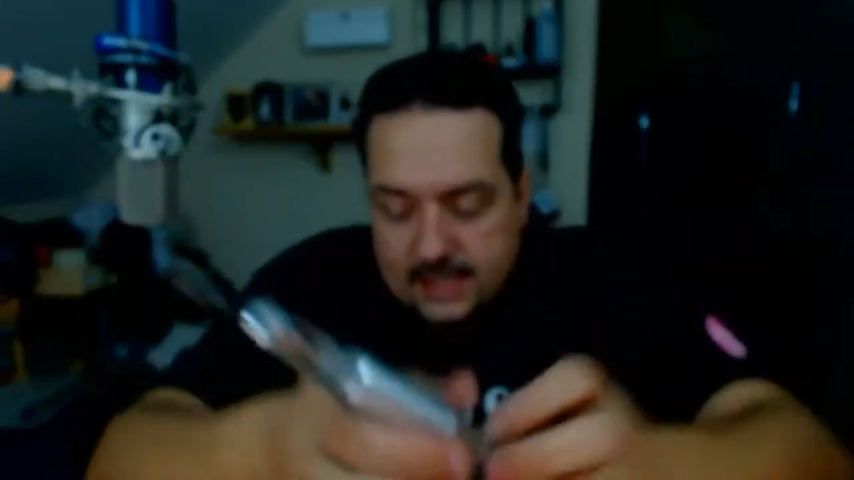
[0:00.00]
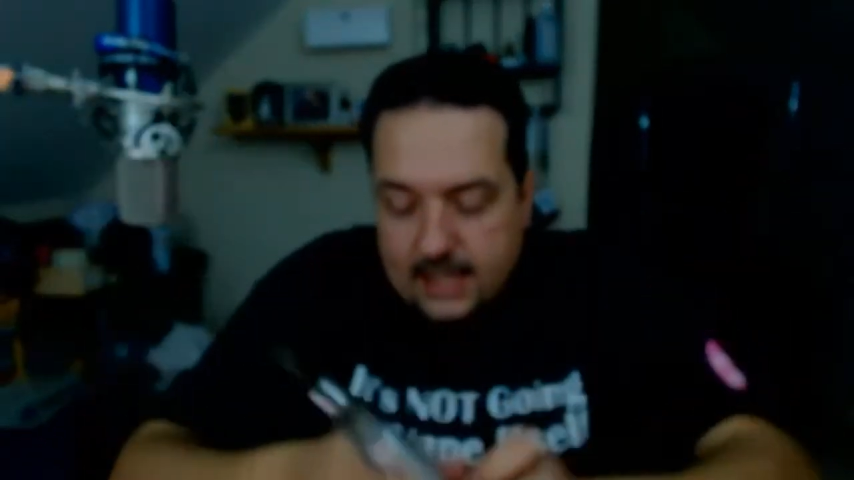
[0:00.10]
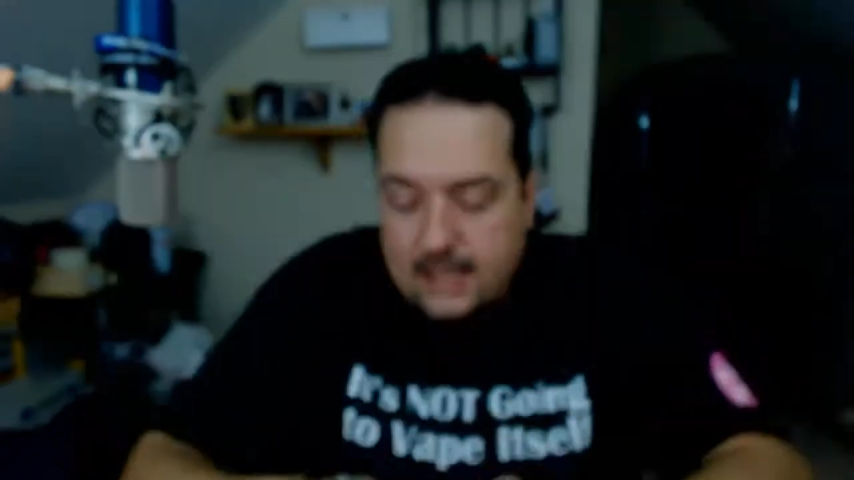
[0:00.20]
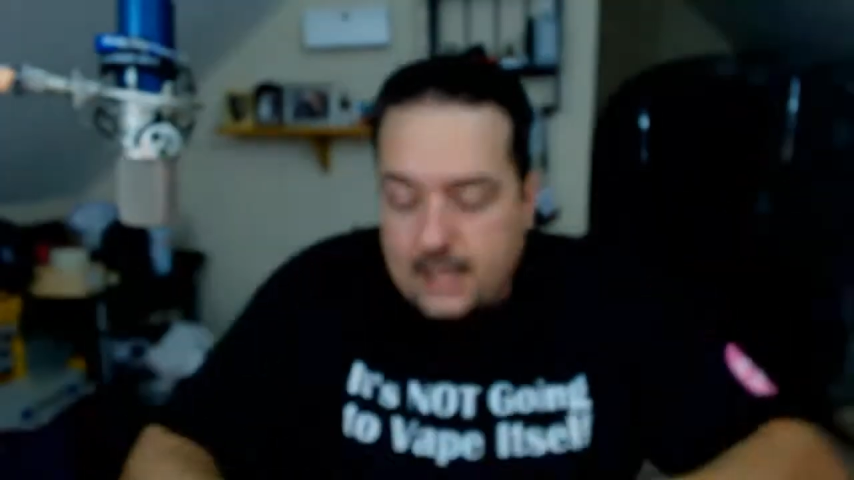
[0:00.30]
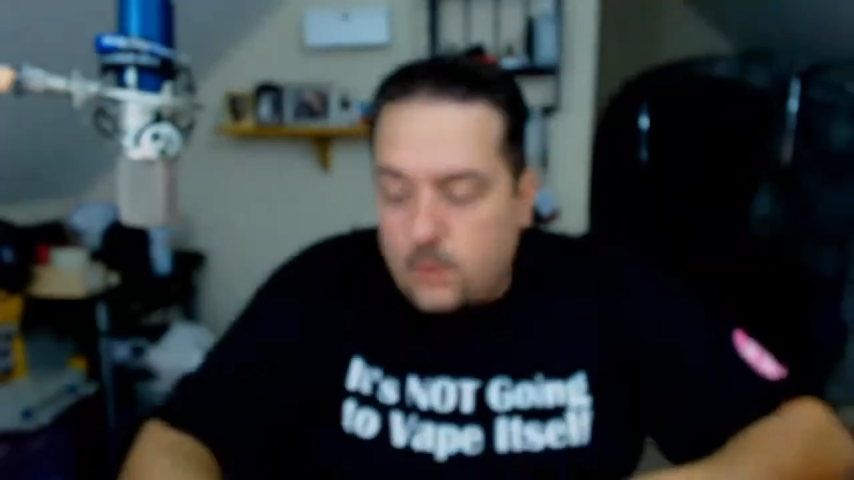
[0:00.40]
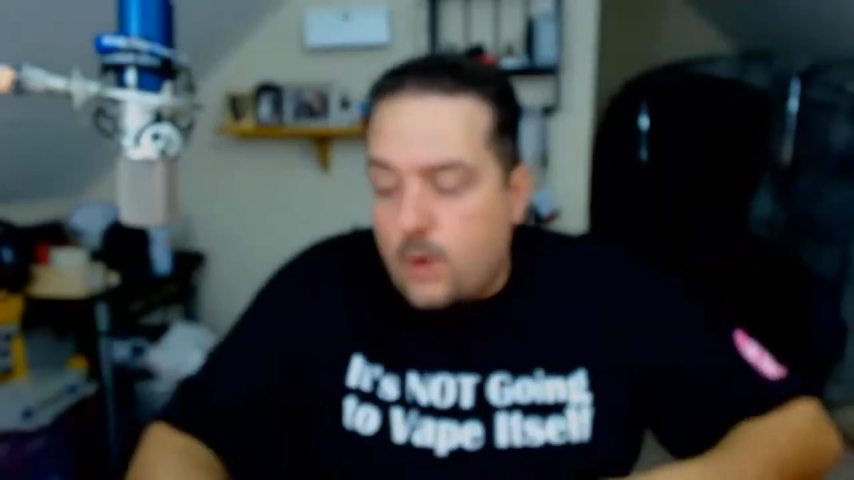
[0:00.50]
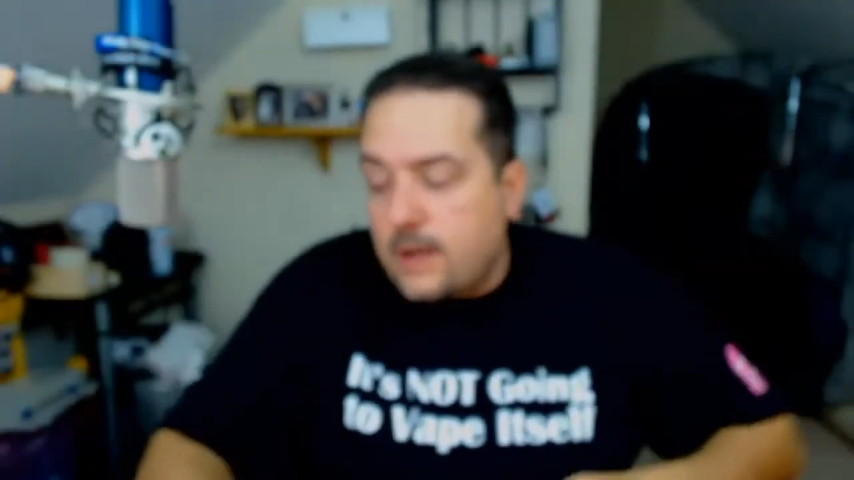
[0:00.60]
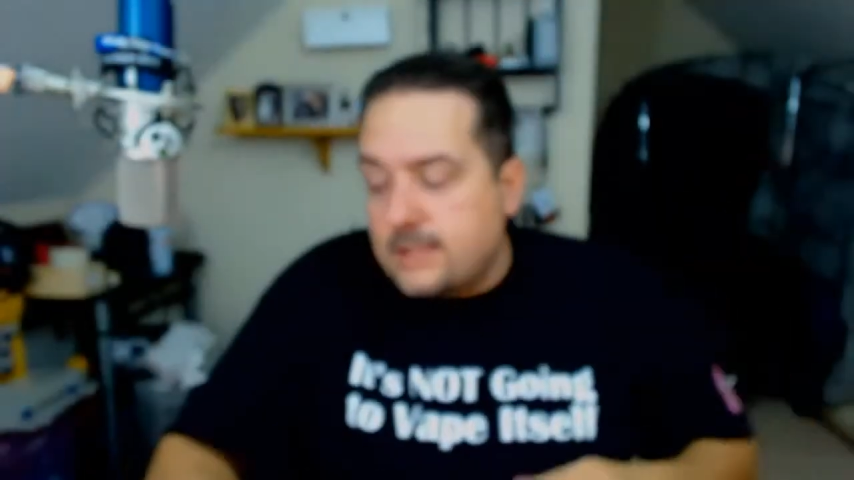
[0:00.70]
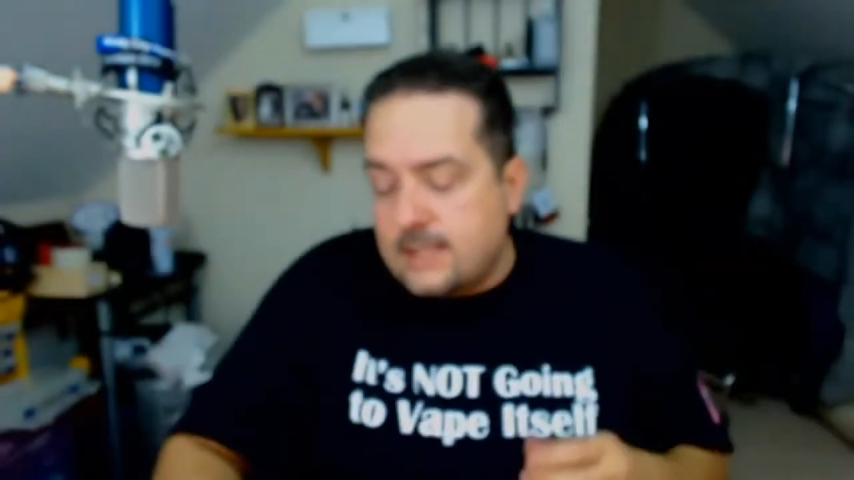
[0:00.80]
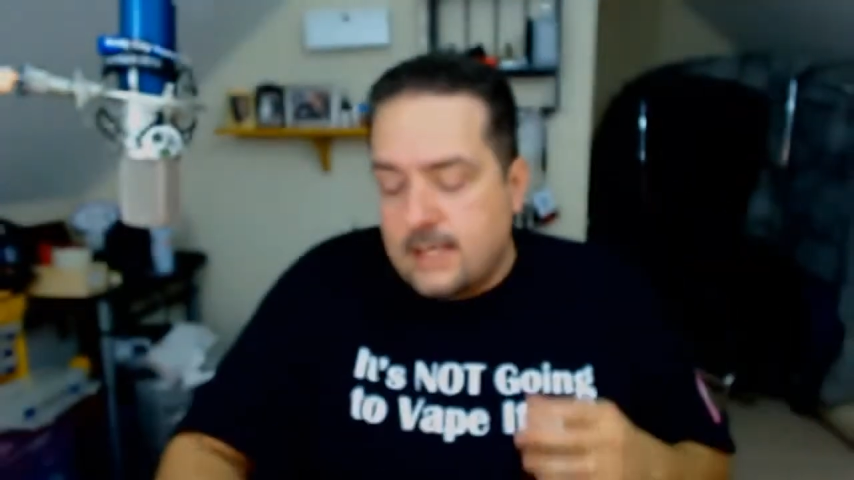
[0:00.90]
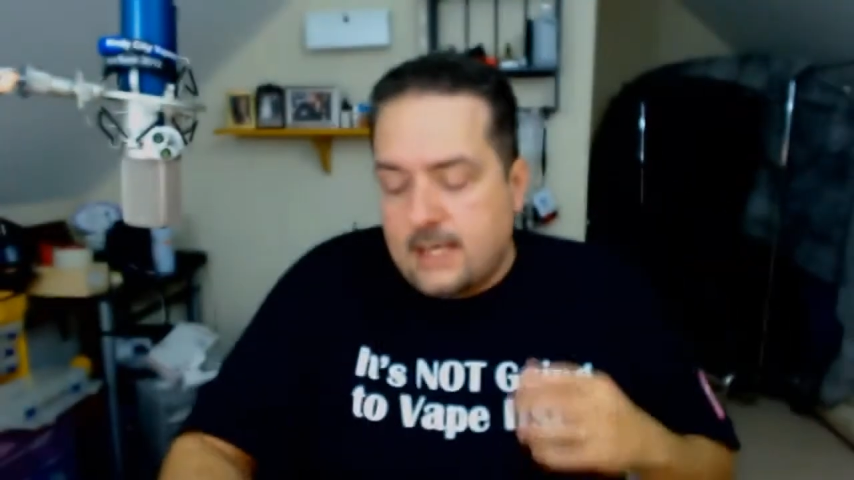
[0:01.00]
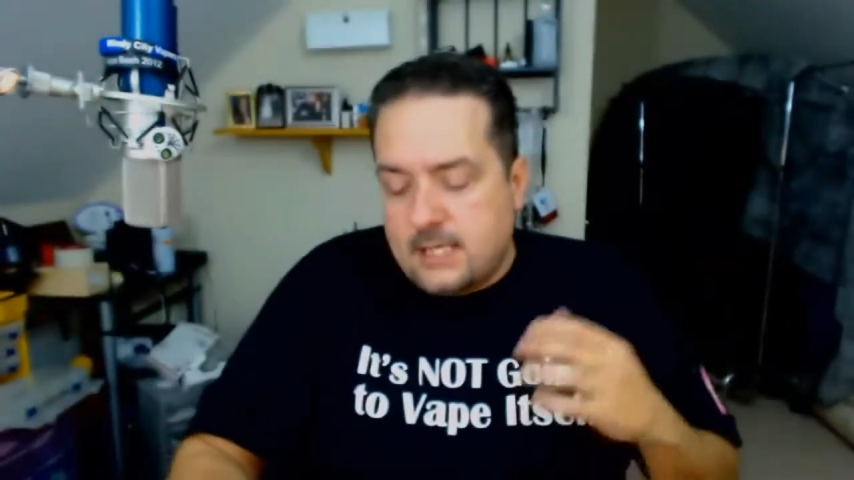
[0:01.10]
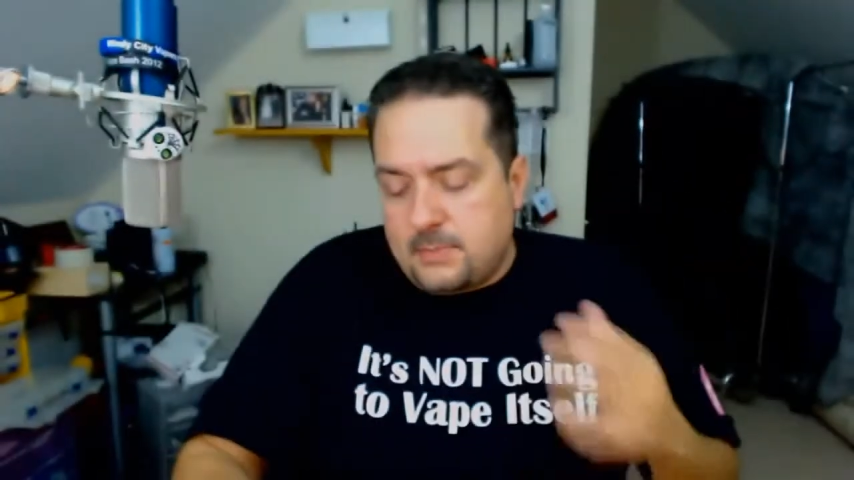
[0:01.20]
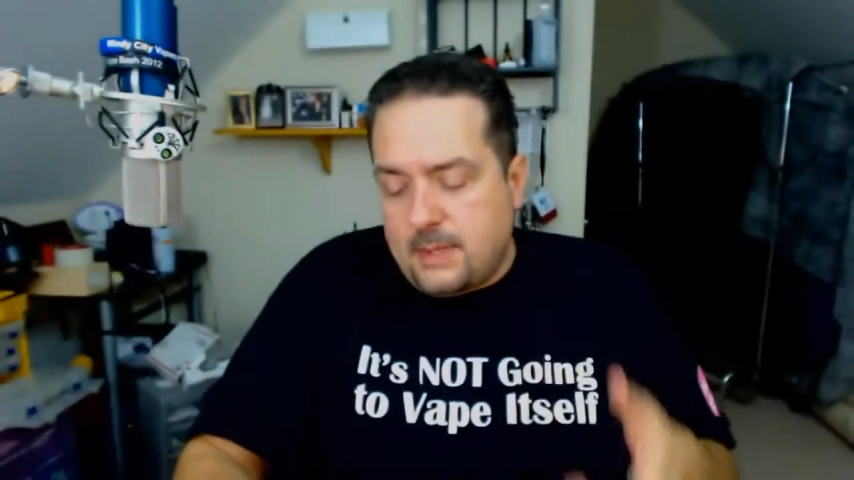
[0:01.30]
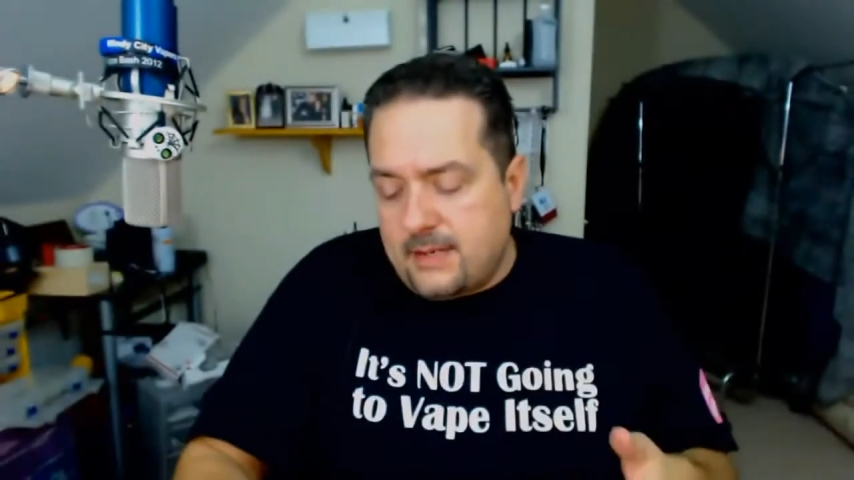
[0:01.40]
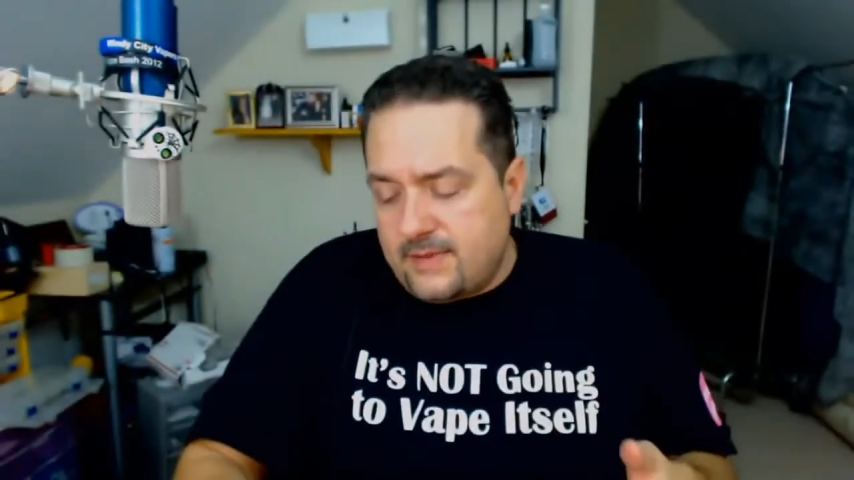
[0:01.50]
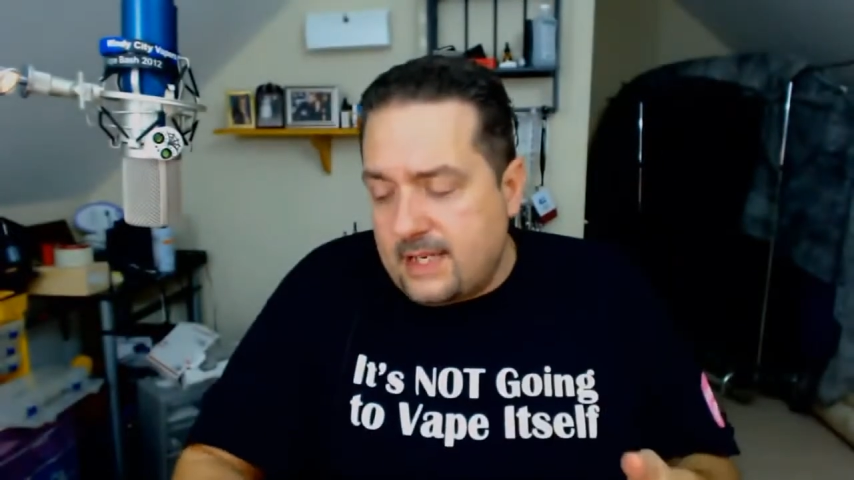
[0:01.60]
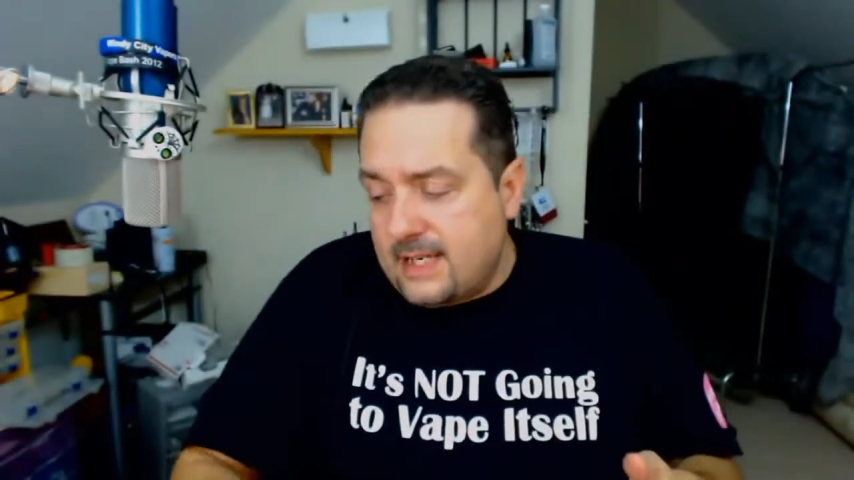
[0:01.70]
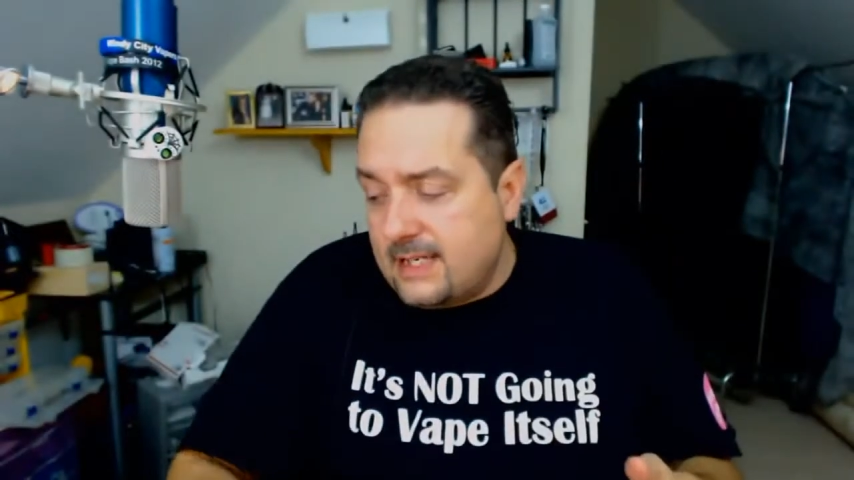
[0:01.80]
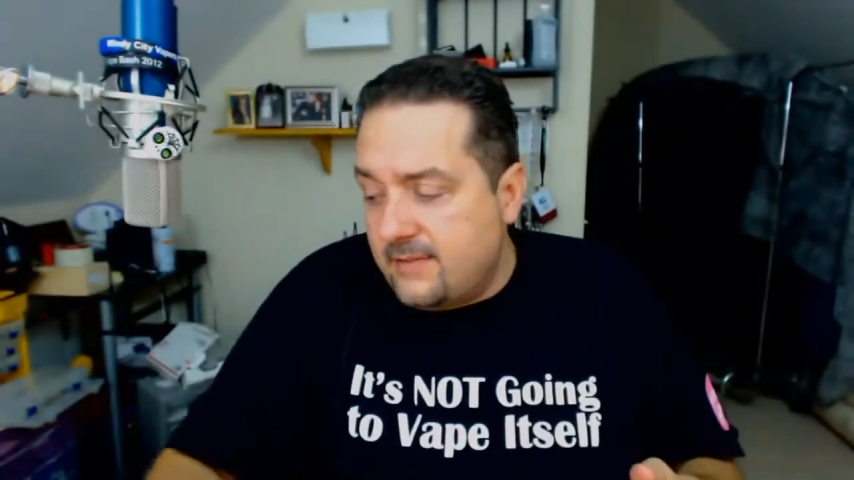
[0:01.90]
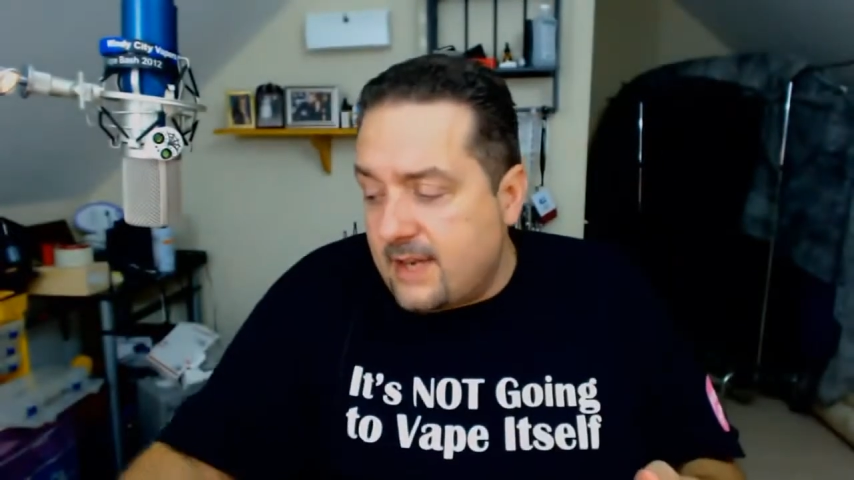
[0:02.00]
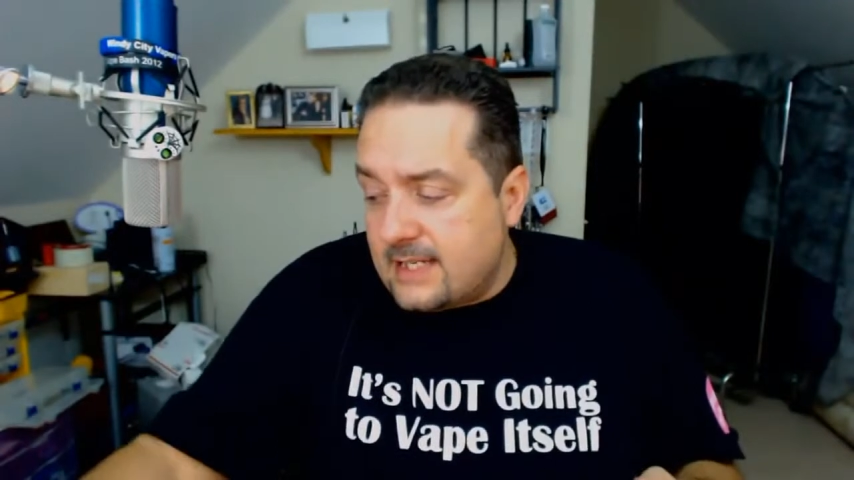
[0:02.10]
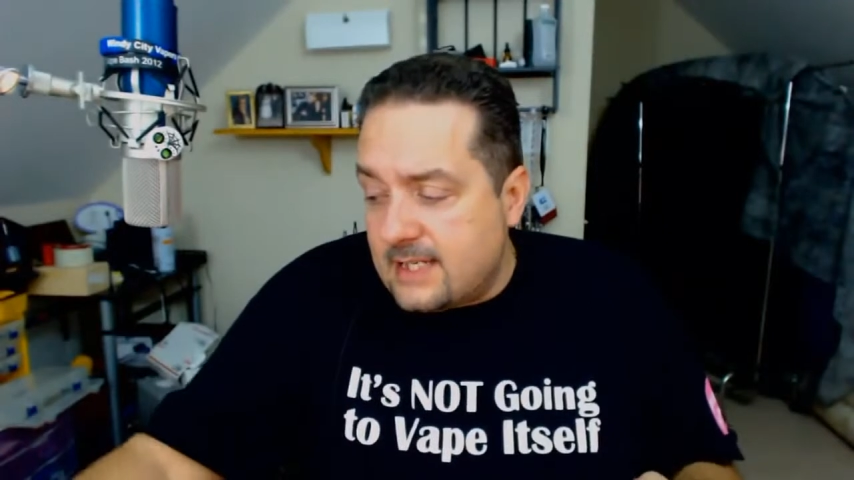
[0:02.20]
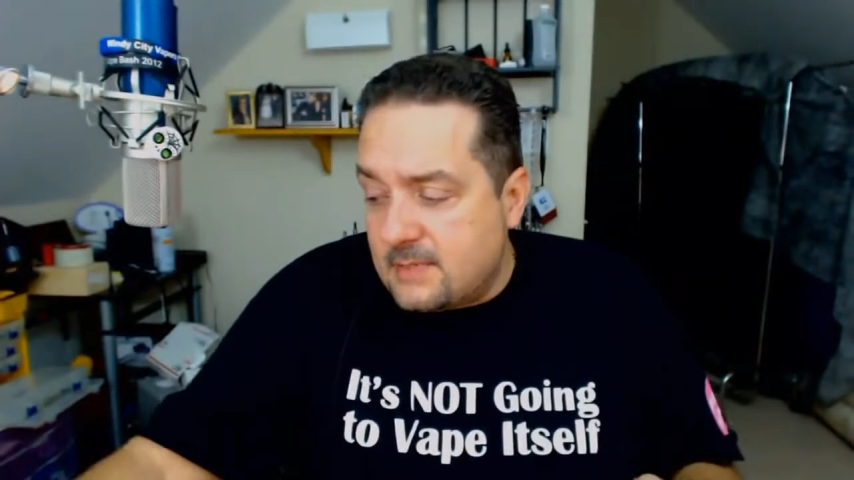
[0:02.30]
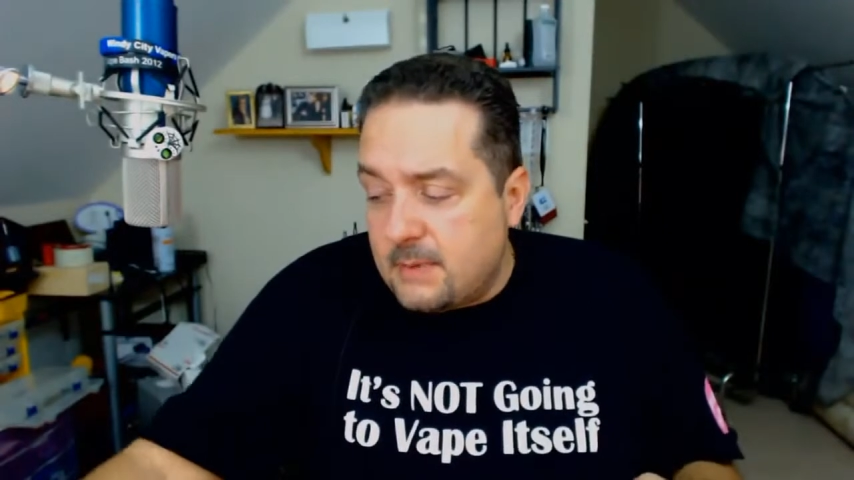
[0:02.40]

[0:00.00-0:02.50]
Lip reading: it set at 8 watts. Speaking of DNA devices,